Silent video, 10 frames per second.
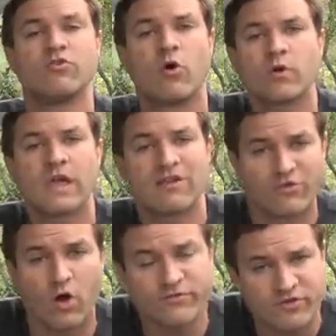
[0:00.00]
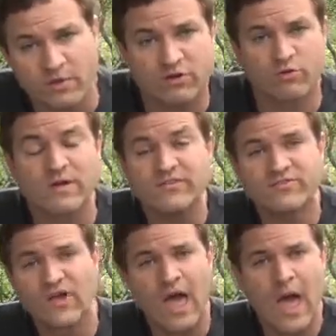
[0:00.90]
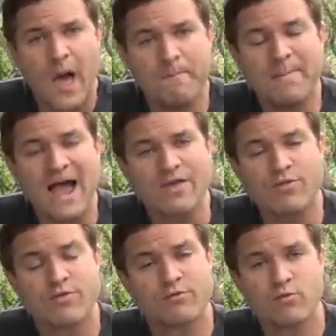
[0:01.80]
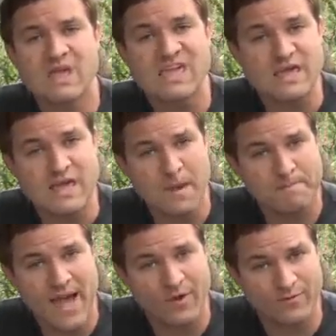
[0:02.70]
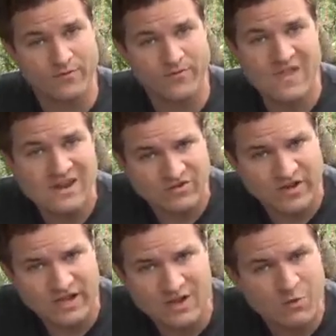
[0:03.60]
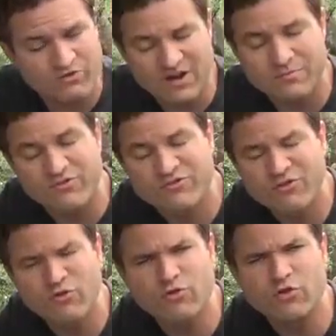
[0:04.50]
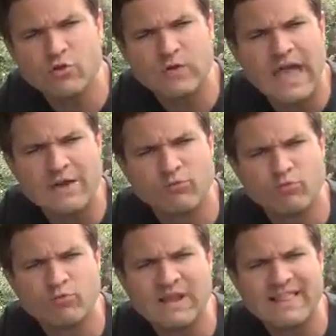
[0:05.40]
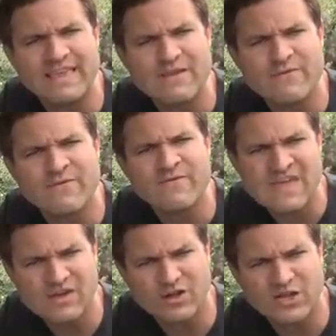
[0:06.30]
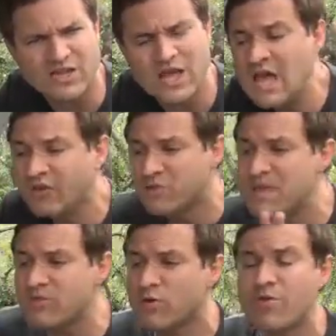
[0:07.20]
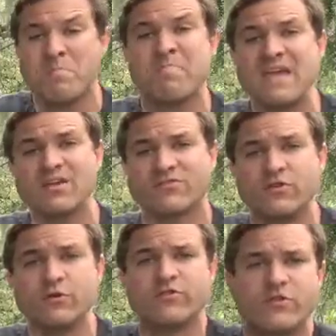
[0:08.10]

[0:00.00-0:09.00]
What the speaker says: Torque has also increased by 3 pound-feet, which I'm sure you can really feel. To me, though, the biggest news